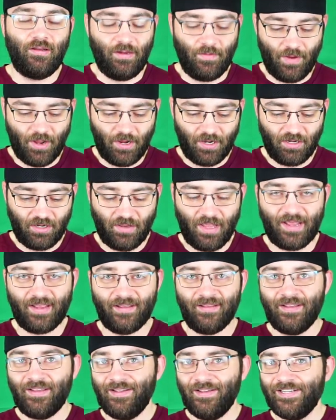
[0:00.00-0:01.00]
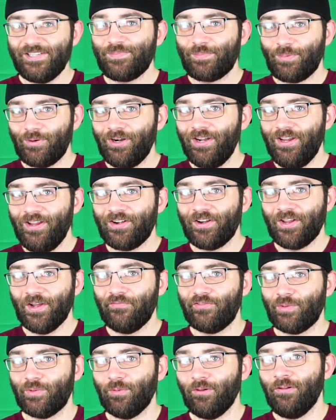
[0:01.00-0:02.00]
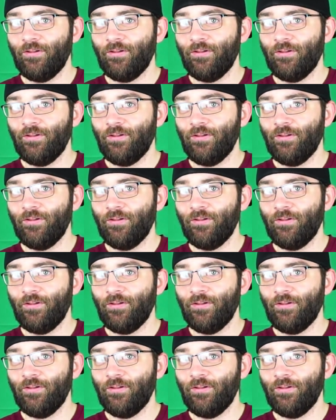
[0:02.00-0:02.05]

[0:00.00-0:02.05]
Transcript: I'm not gonna lie, it's pretty uncomfortable.